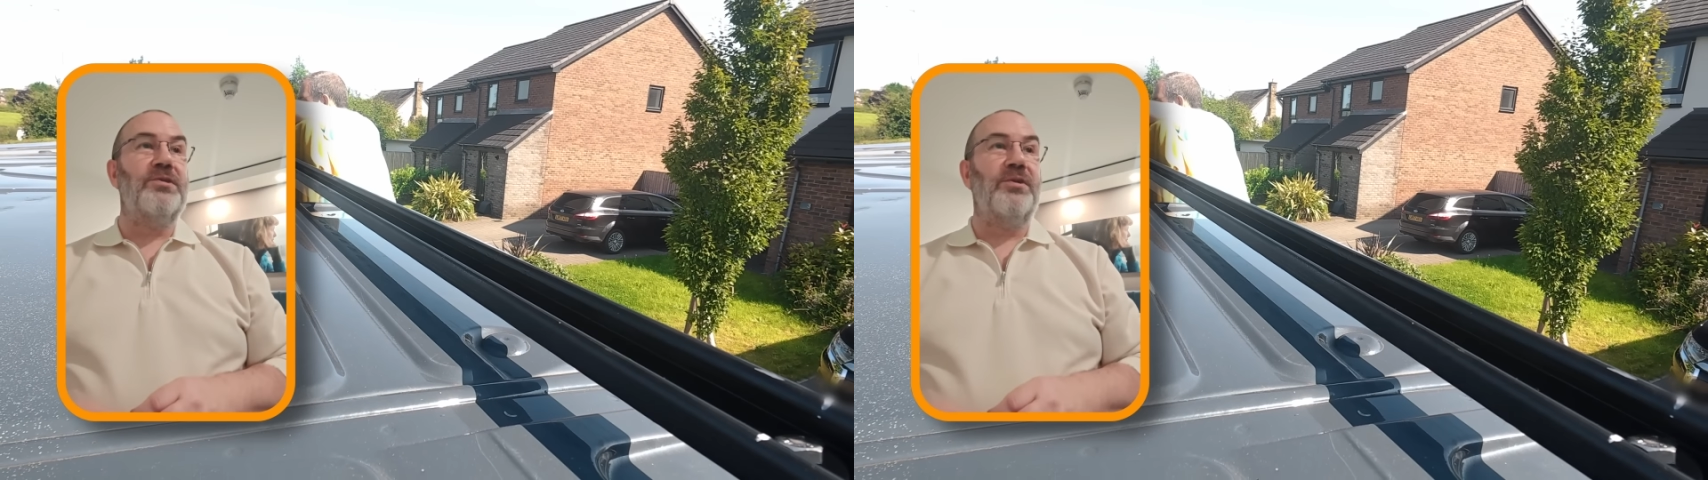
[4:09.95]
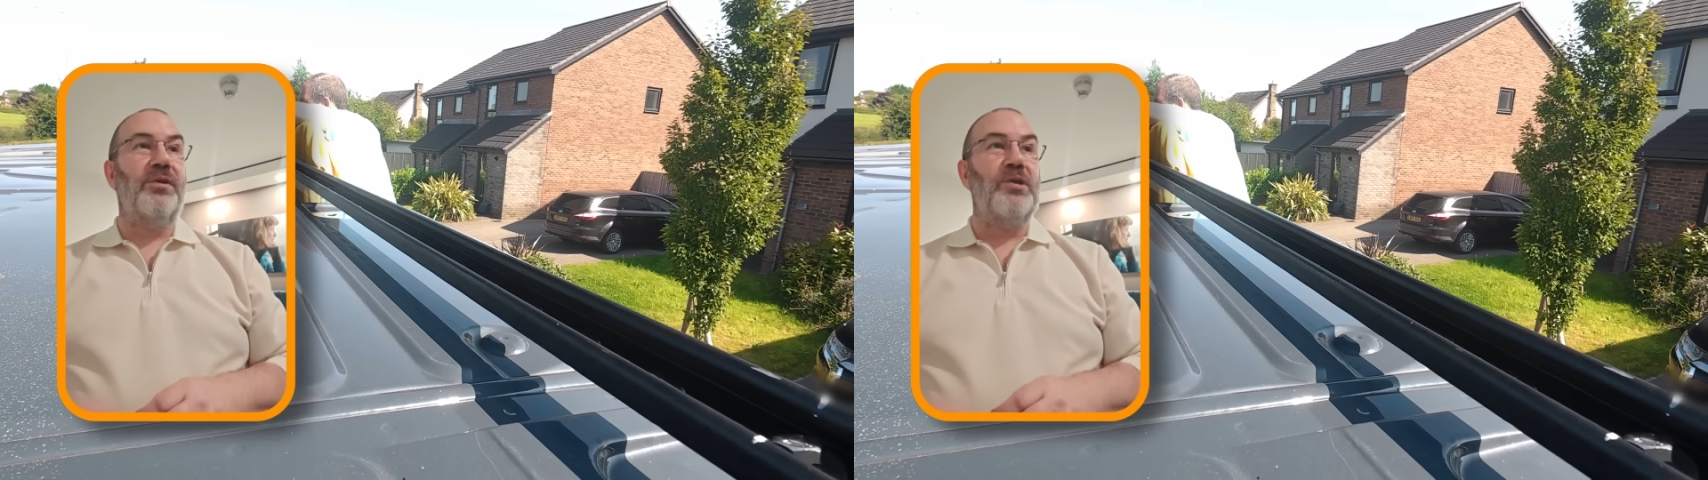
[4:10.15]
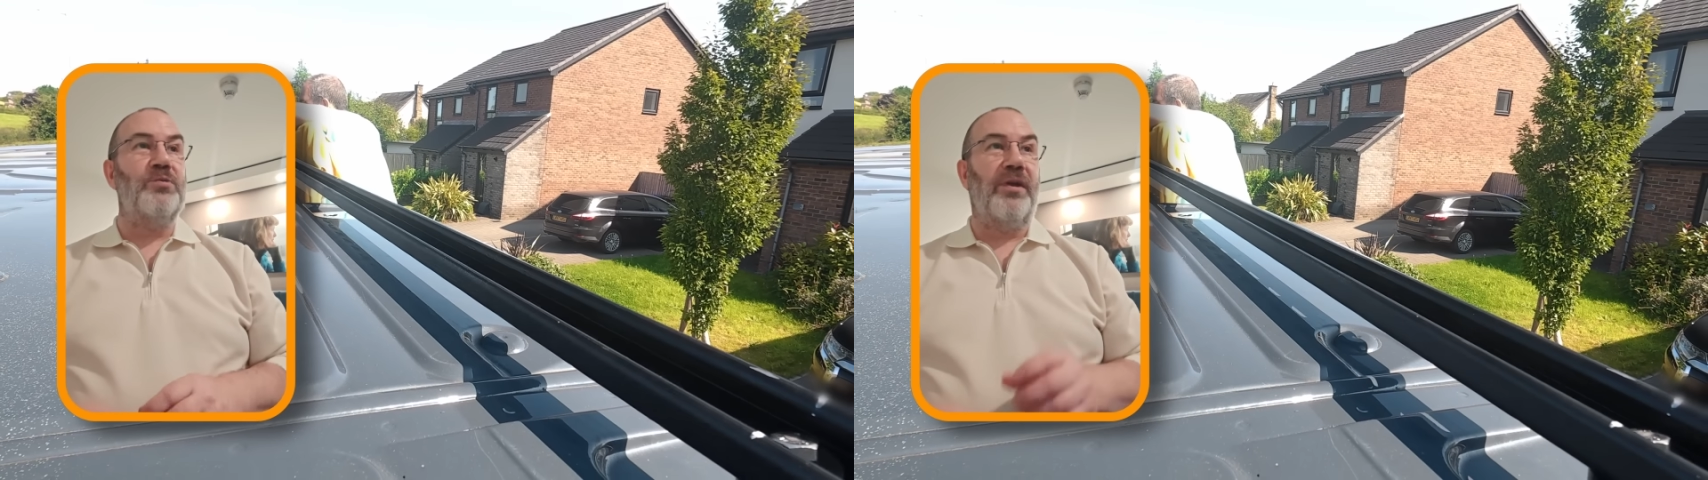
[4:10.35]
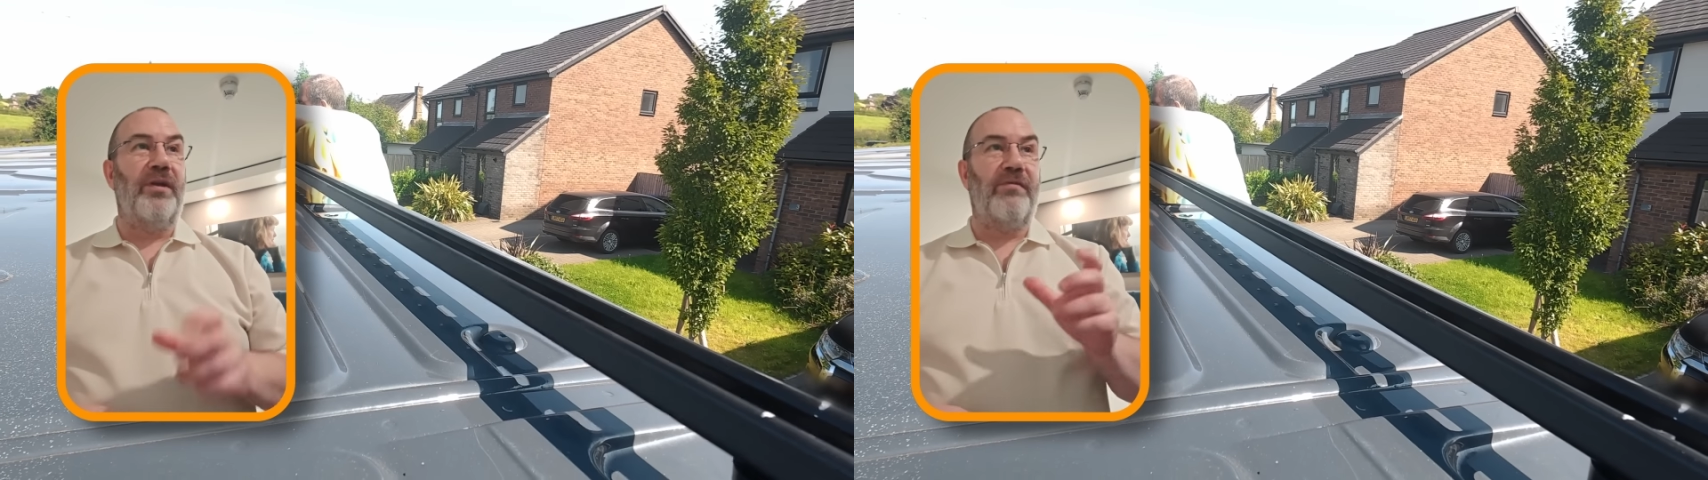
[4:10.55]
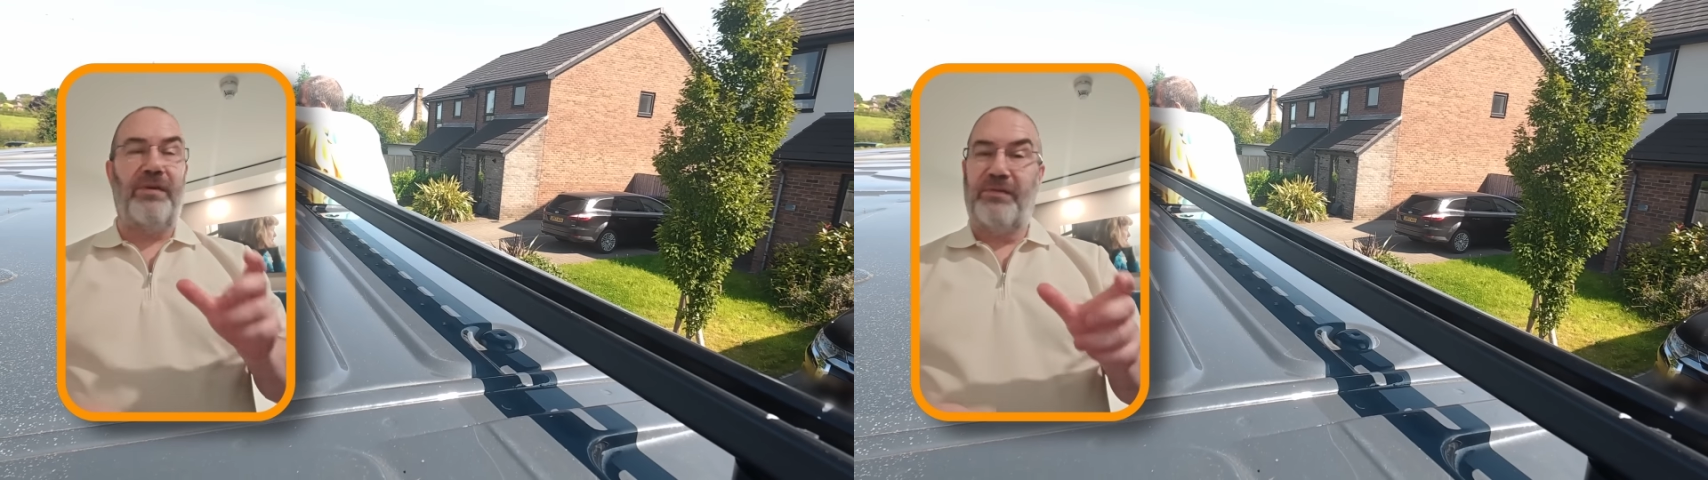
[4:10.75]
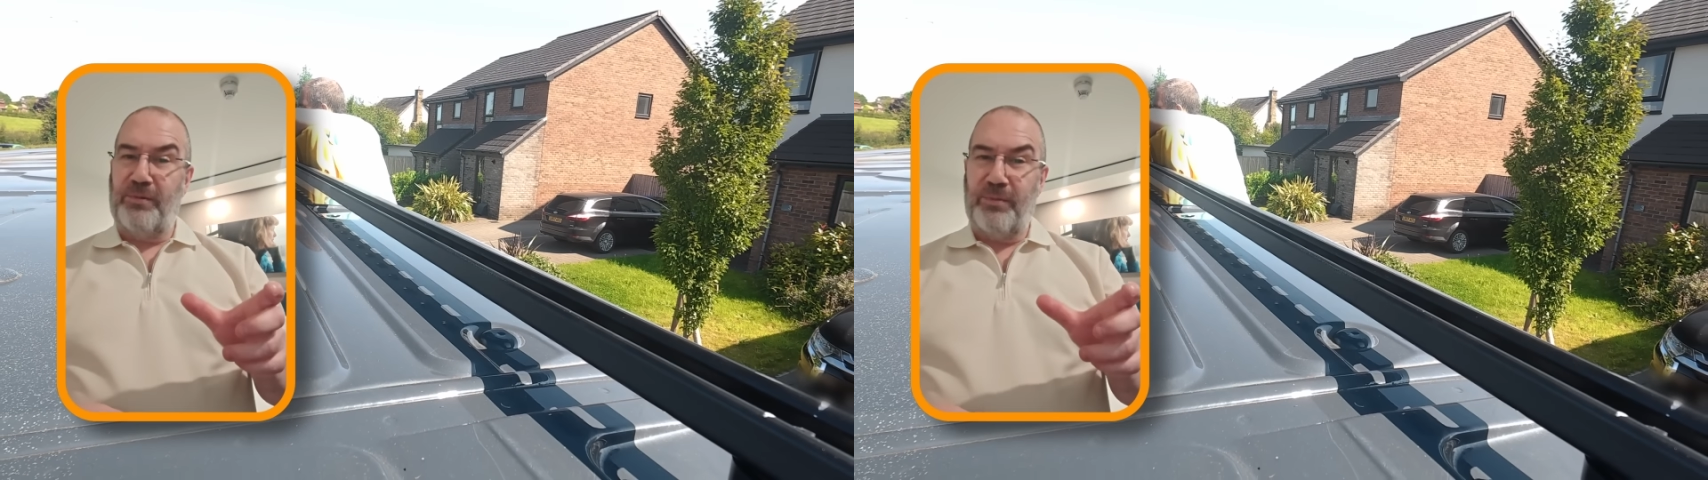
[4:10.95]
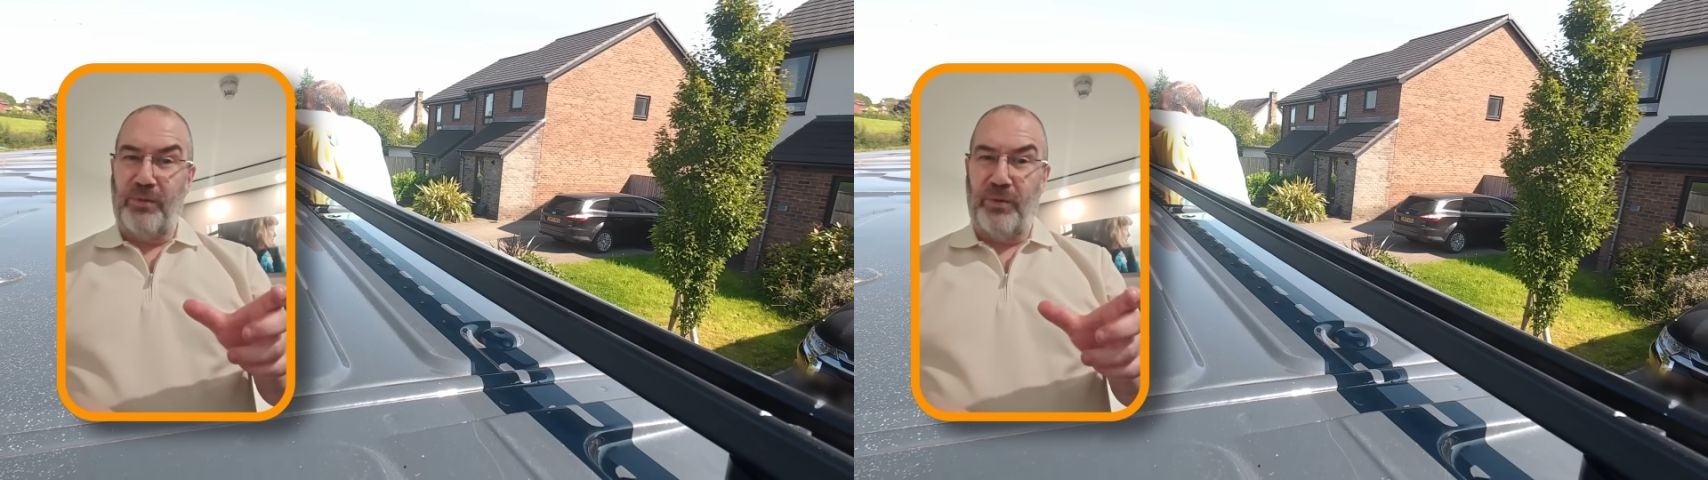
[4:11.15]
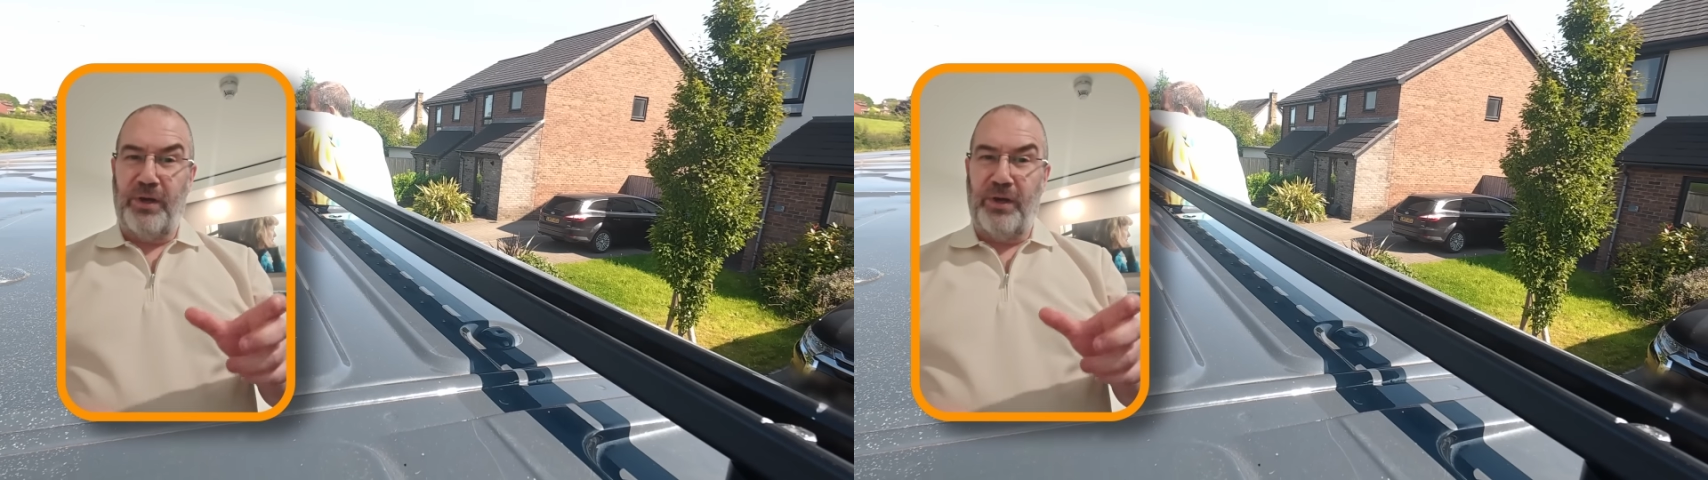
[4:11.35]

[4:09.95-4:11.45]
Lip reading: so these were like 50mm